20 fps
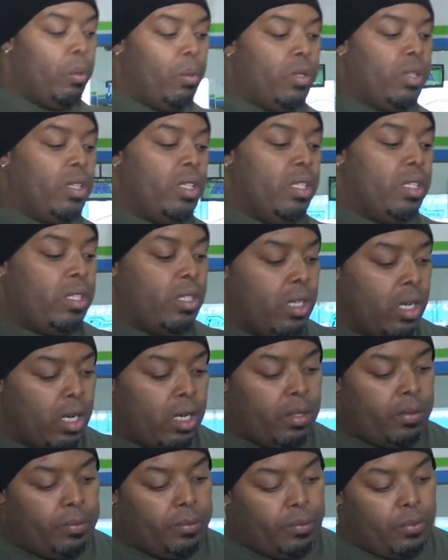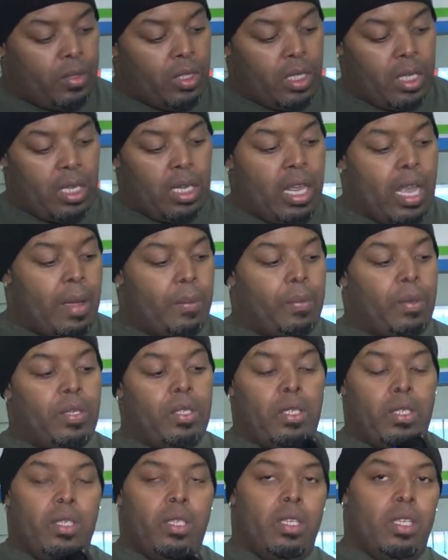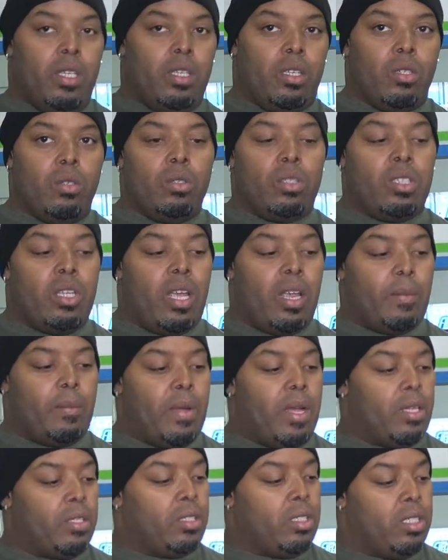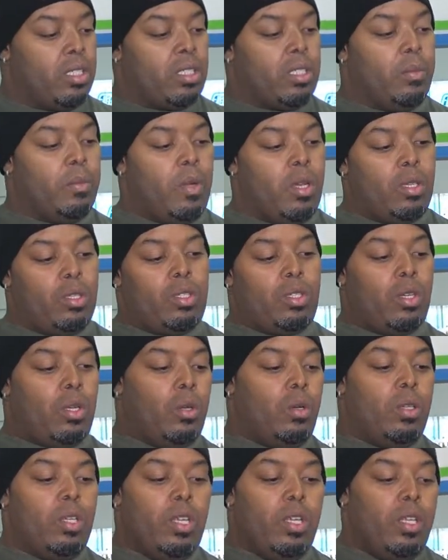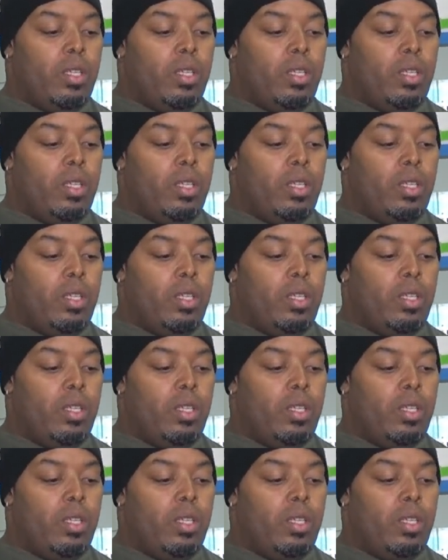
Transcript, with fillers: Went with this uh, the clamp the gooseneck mount system also.